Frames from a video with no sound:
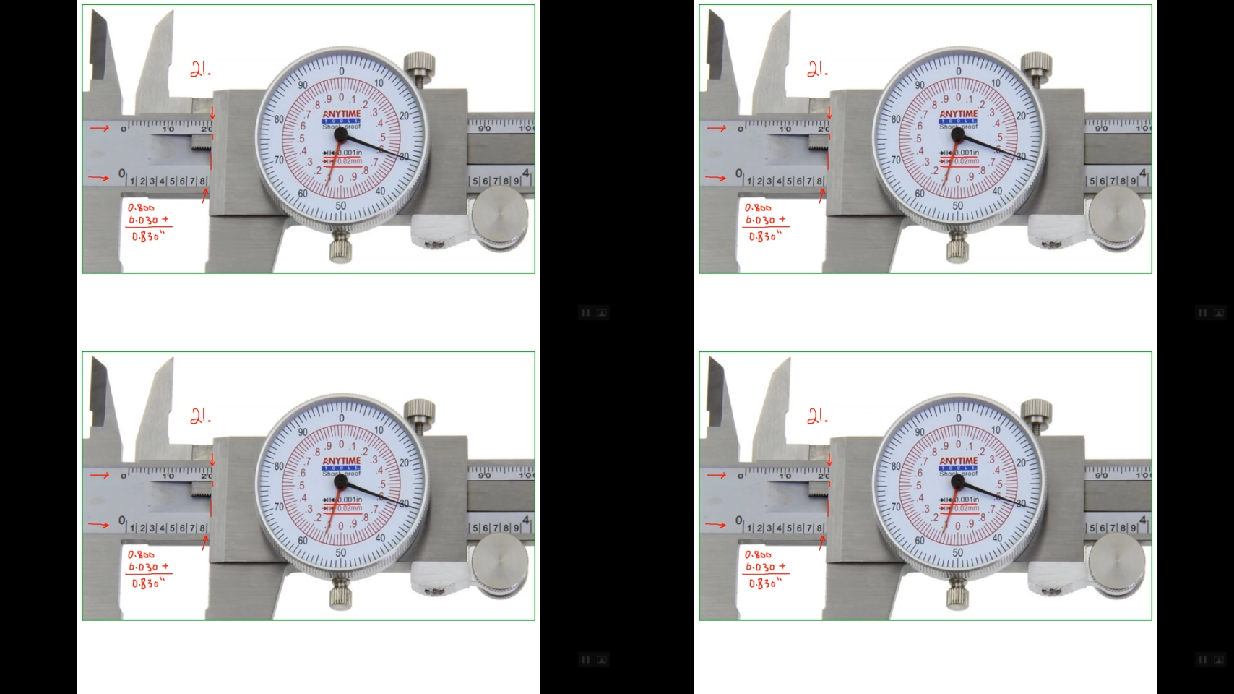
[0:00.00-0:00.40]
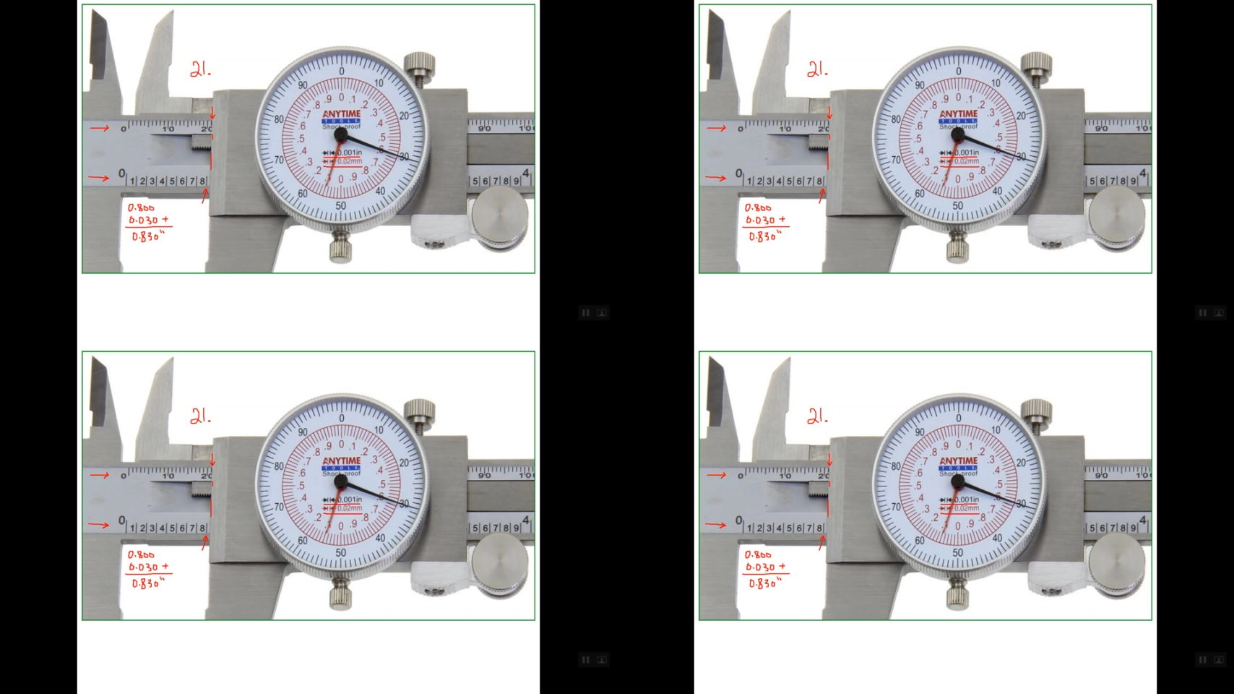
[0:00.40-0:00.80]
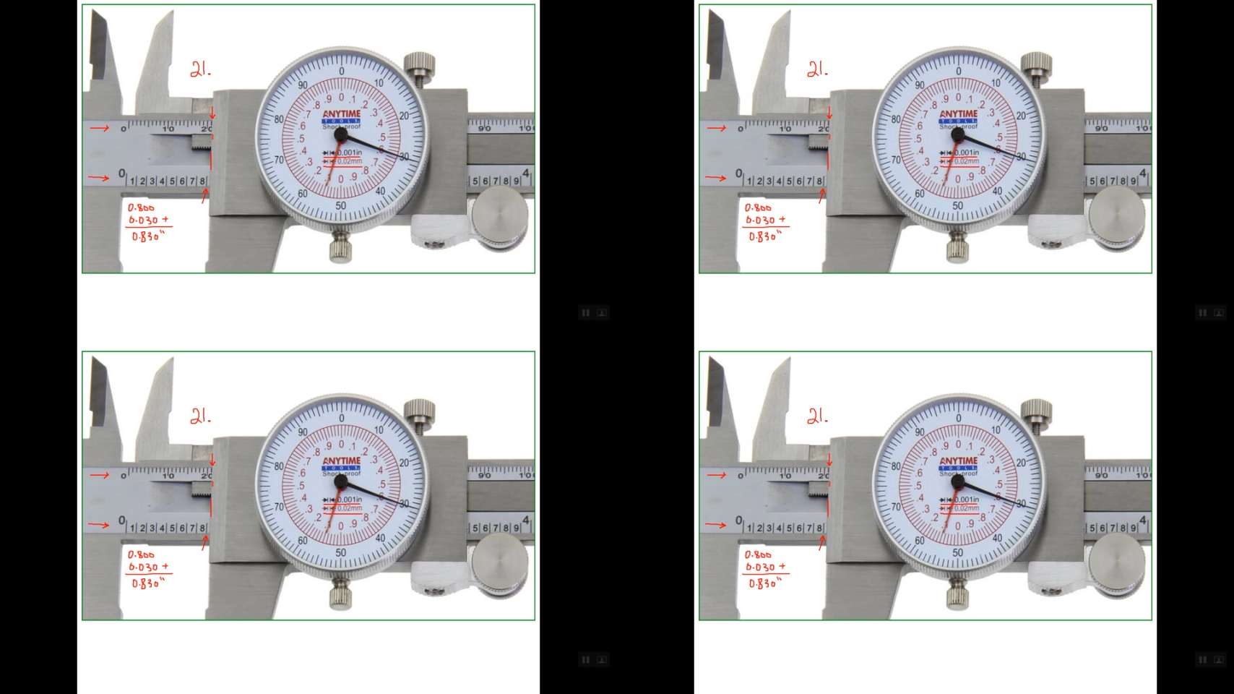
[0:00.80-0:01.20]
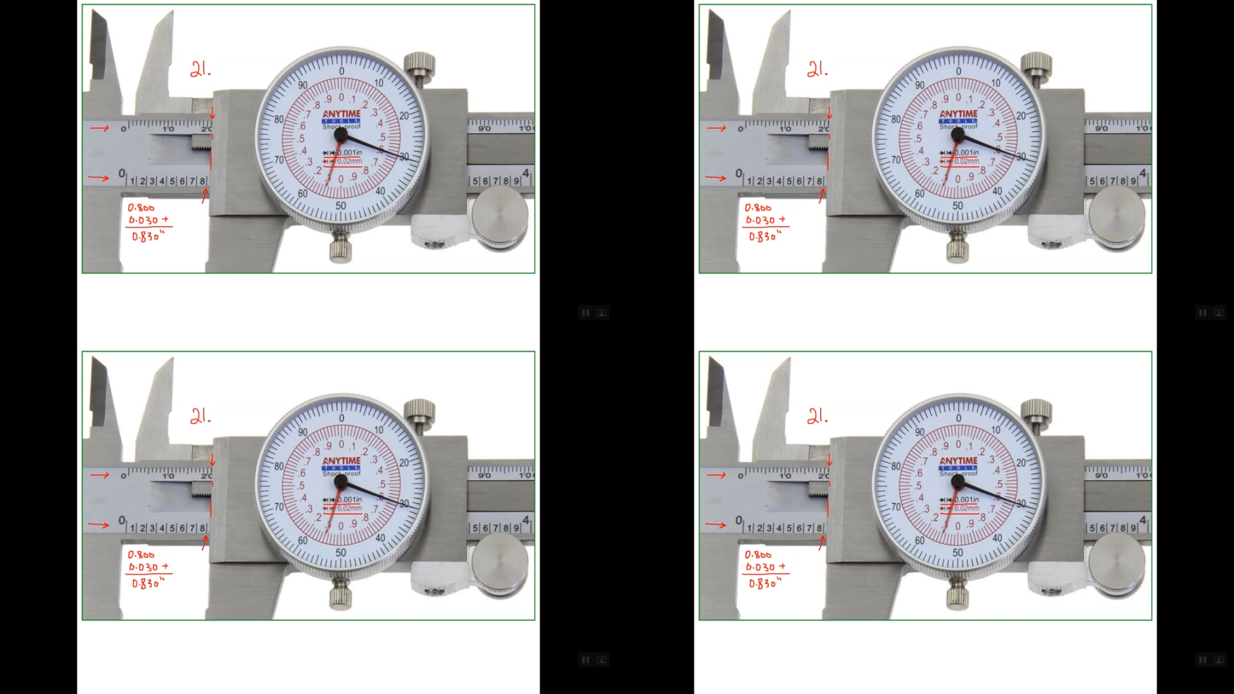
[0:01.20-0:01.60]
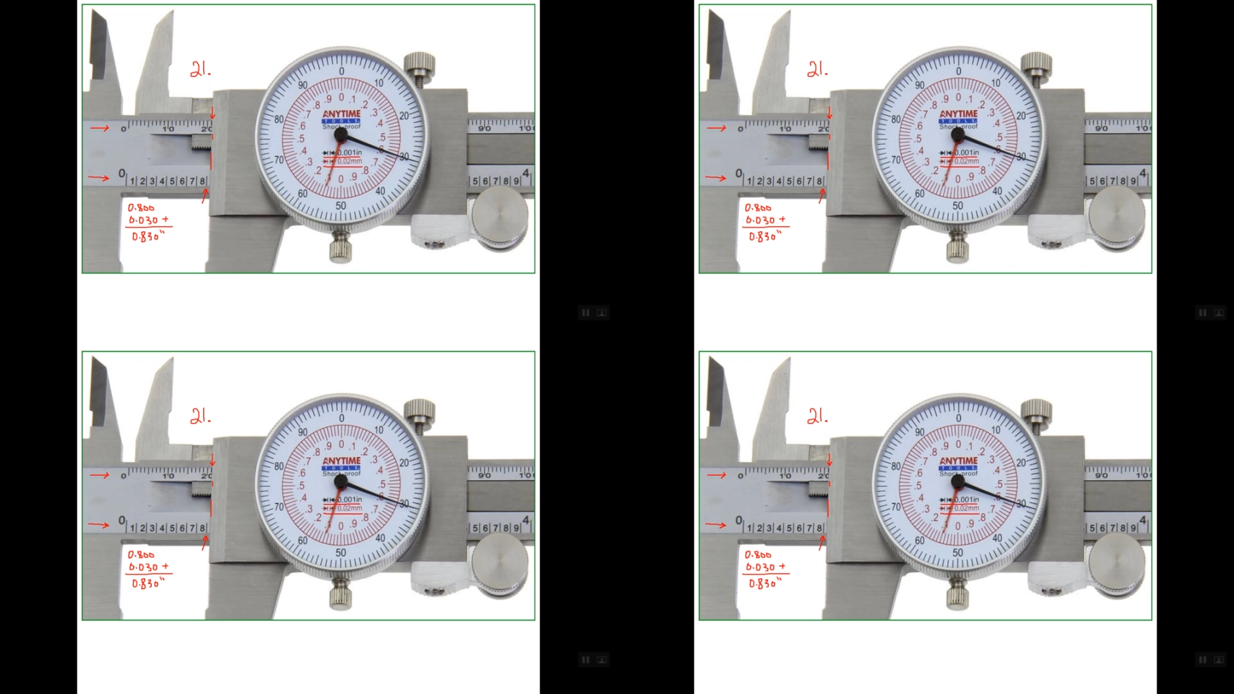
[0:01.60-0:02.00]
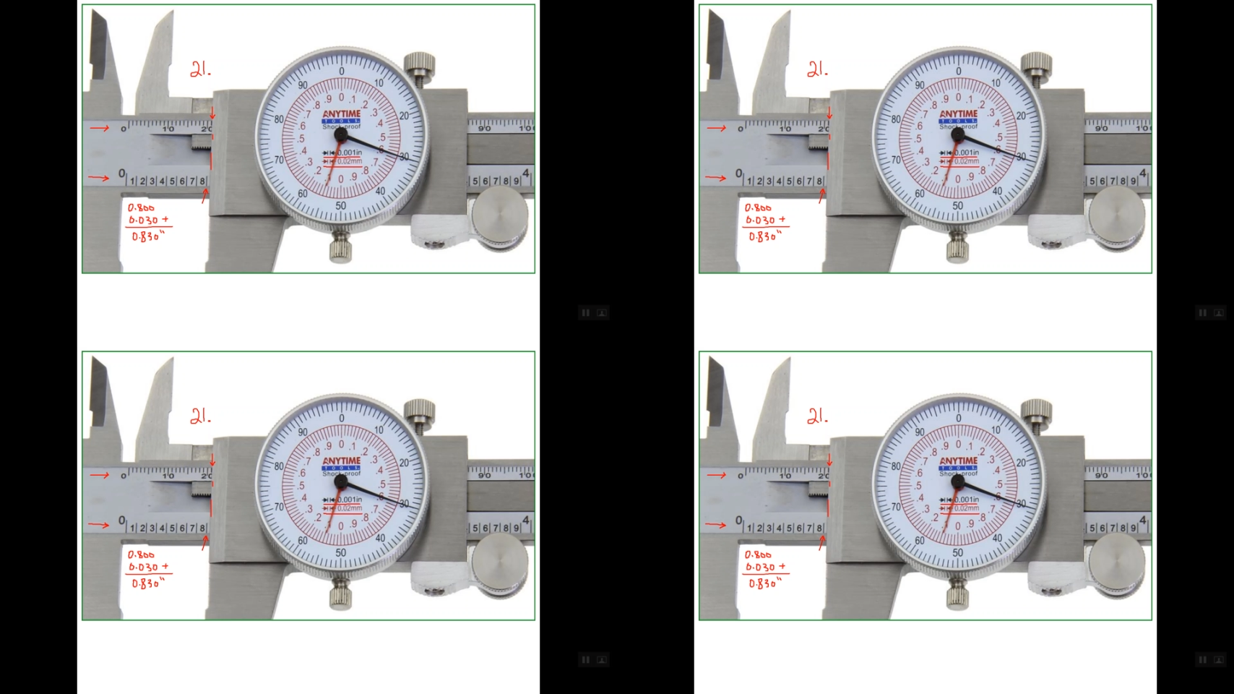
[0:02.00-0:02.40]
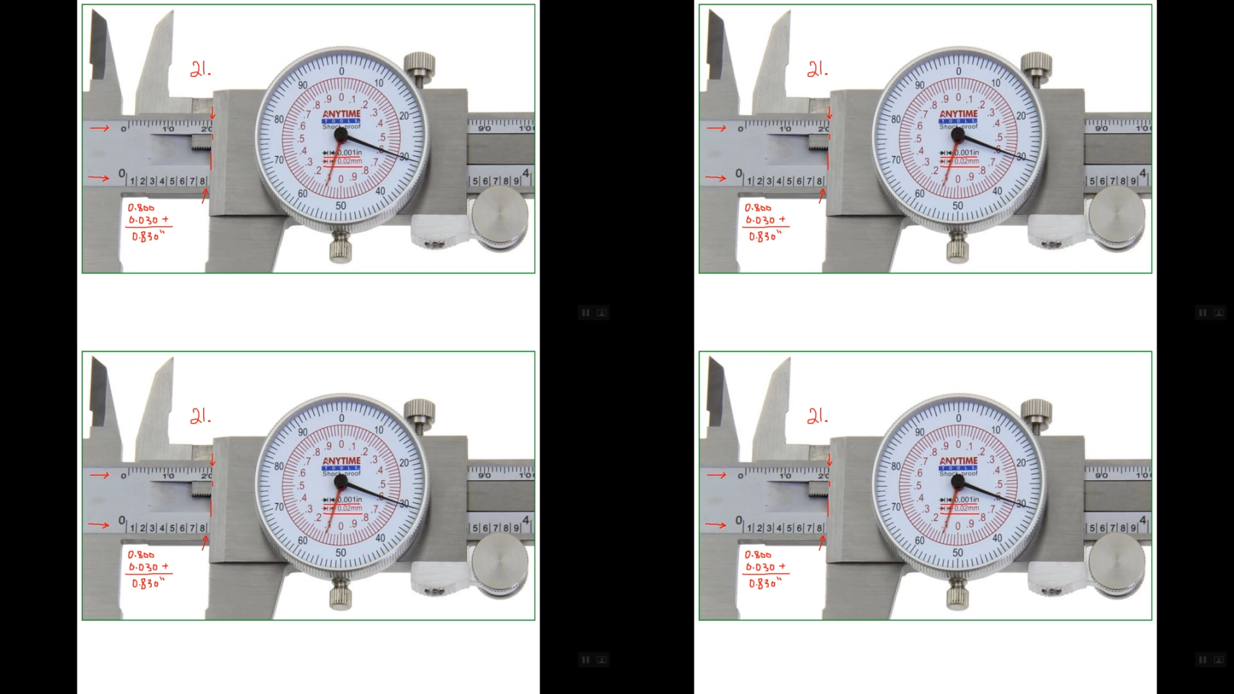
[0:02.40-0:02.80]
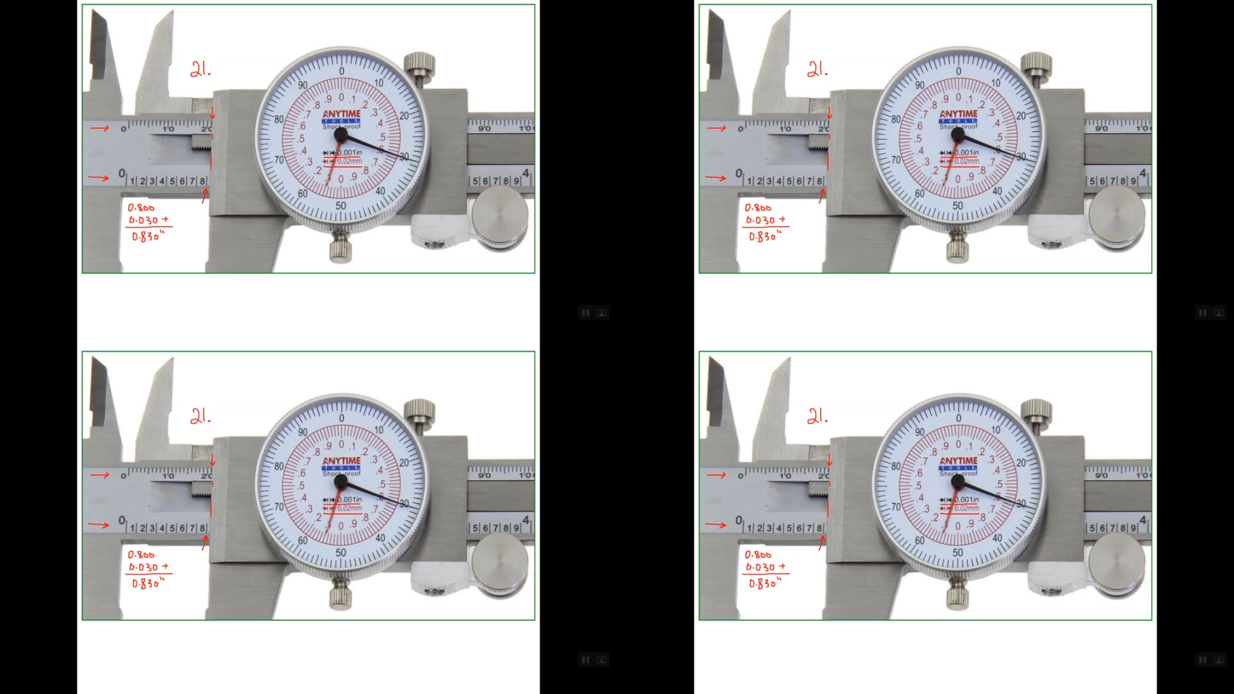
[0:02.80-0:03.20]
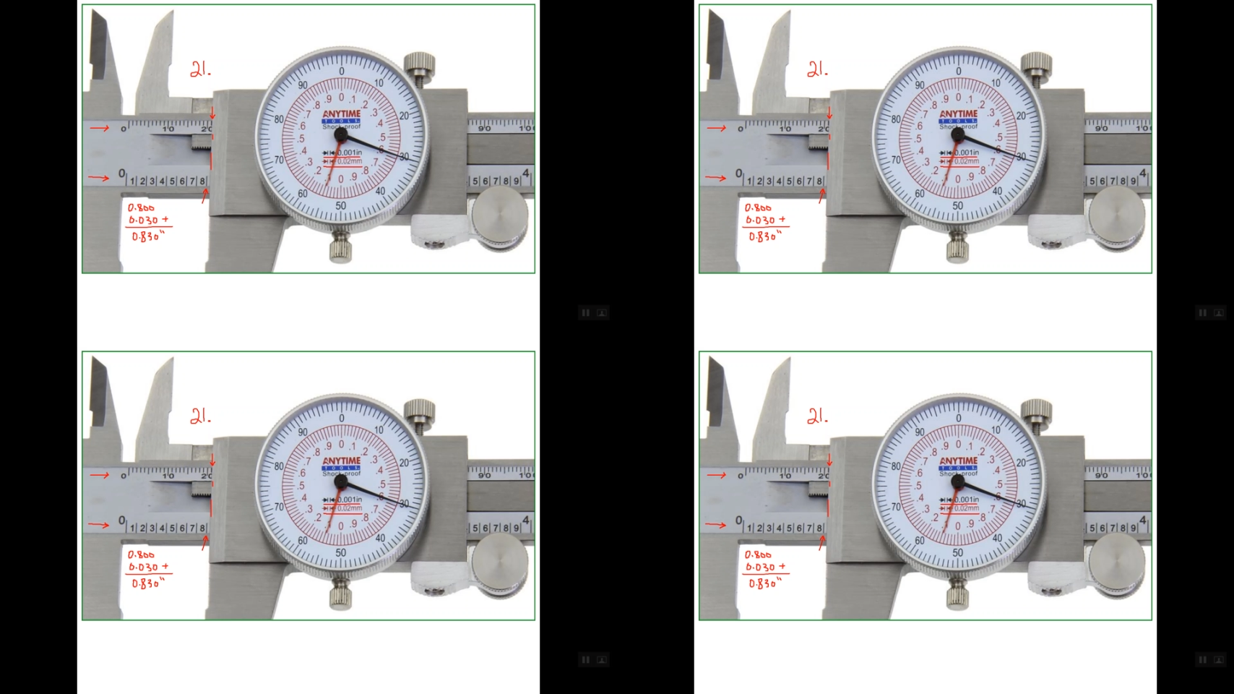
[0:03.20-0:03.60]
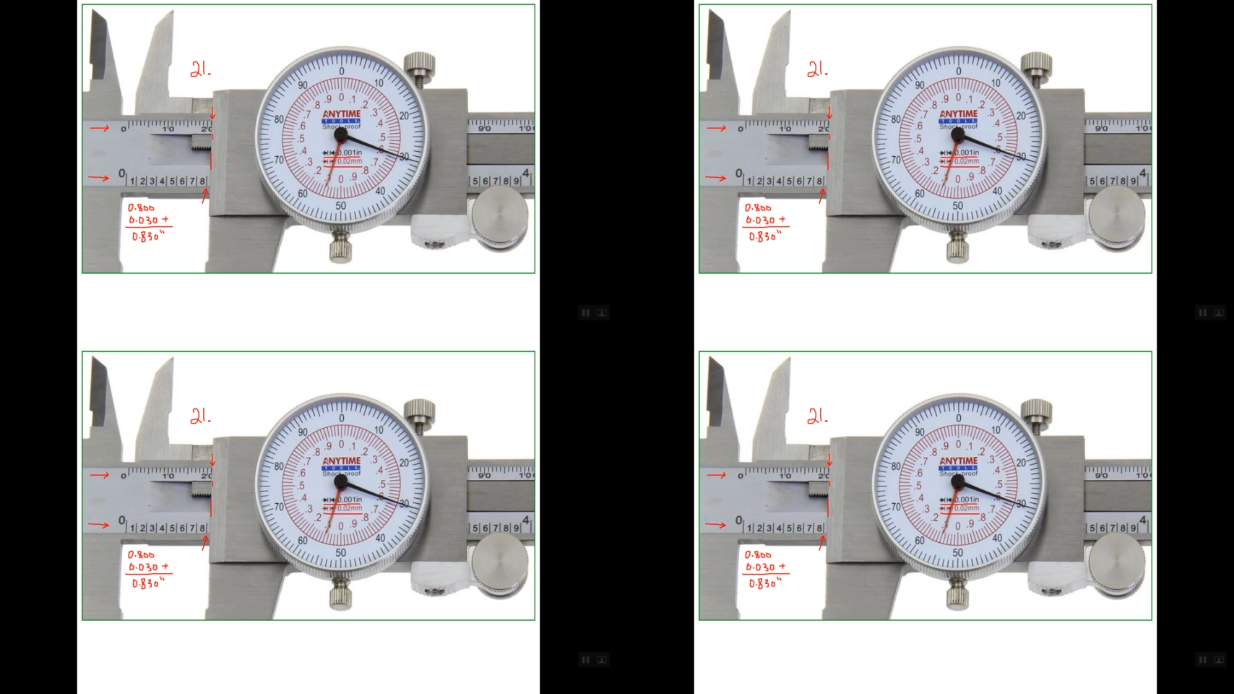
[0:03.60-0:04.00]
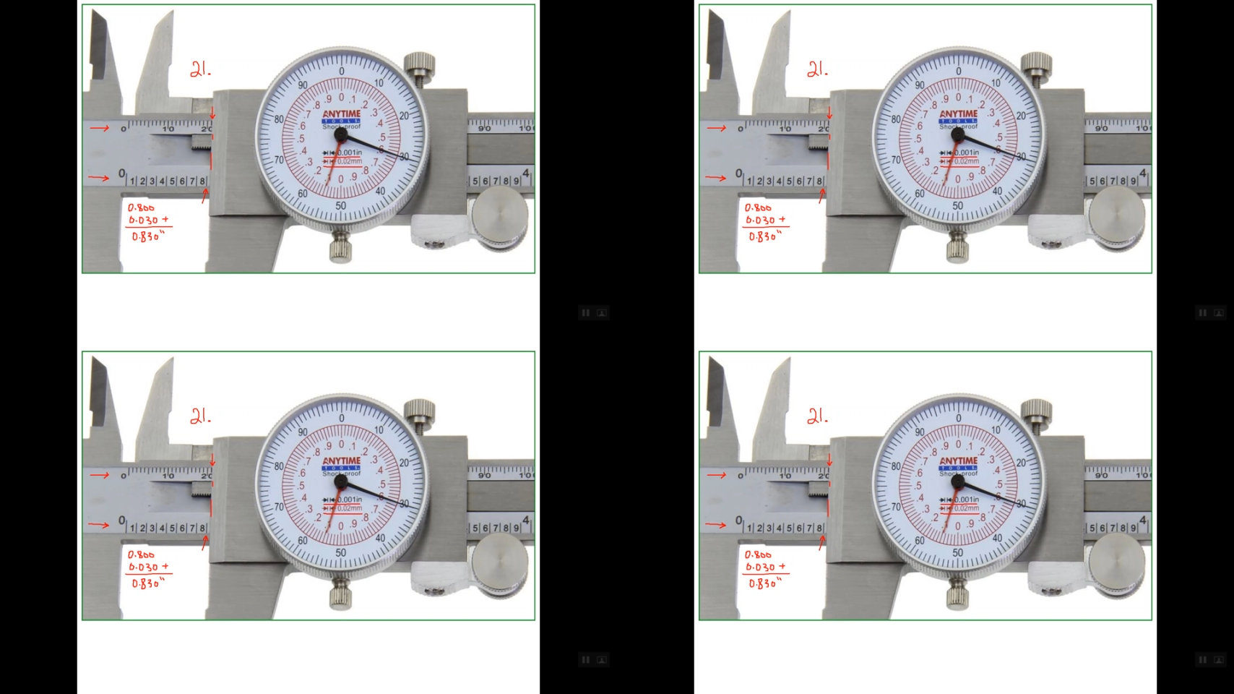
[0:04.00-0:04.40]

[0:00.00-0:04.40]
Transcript: Nobody's mouth can be seen.